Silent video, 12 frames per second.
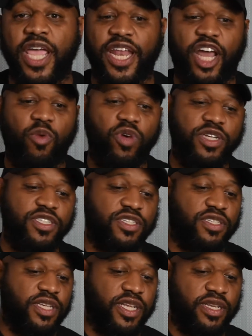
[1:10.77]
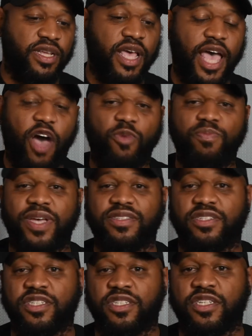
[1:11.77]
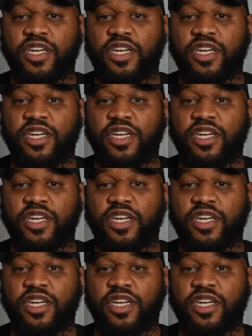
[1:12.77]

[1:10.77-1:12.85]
and I don't want to send out messages